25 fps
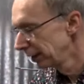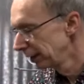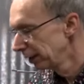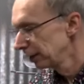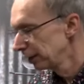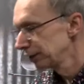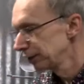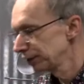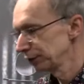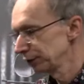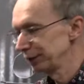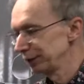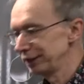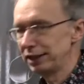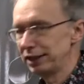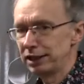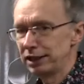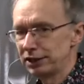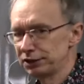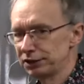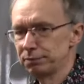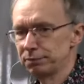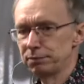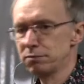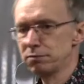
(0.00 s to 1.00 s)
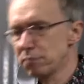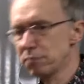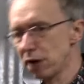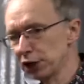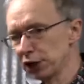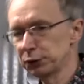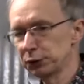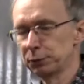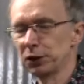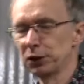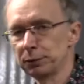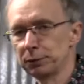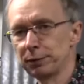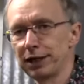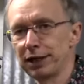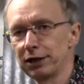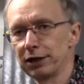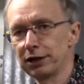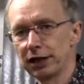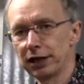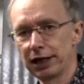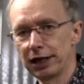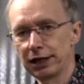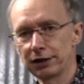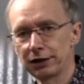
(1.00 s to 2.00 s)
So it's much, much better.
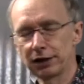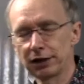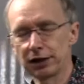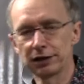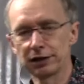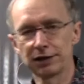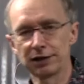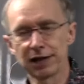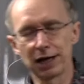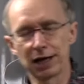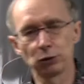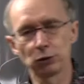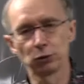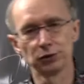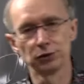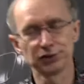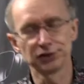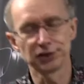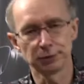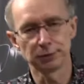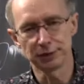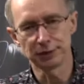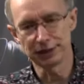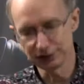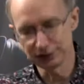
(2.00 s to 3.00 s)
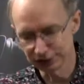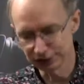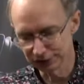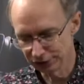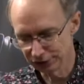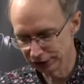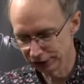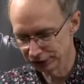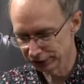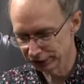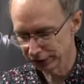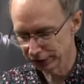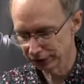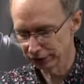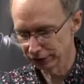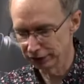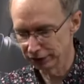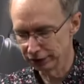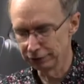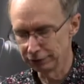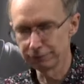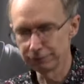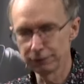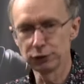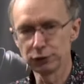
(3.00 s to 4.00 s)
And that also means that things like the
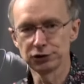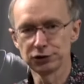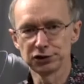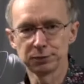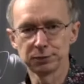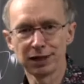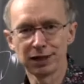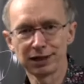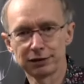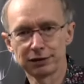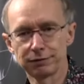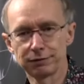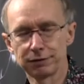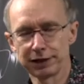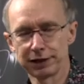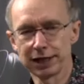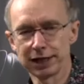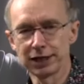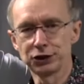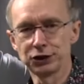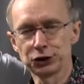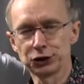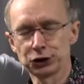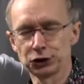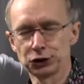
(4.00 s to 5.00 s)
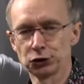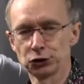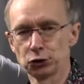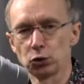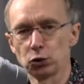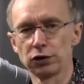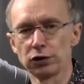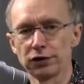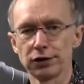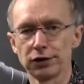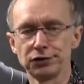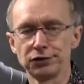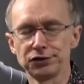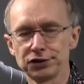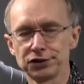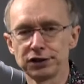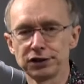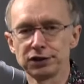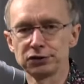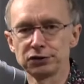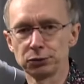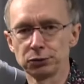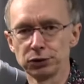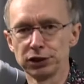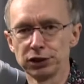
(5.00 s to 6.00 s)
focus magnification and all of those
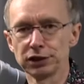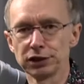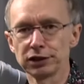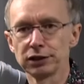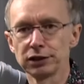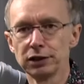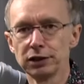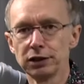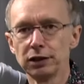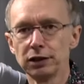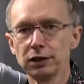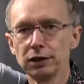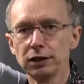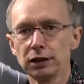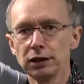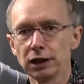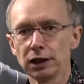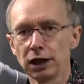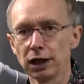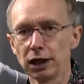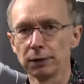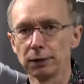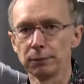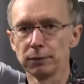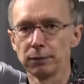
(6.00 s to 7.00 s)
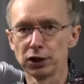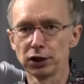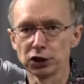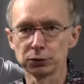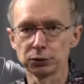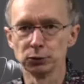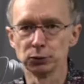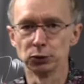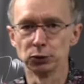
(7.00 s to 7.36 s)
things work much more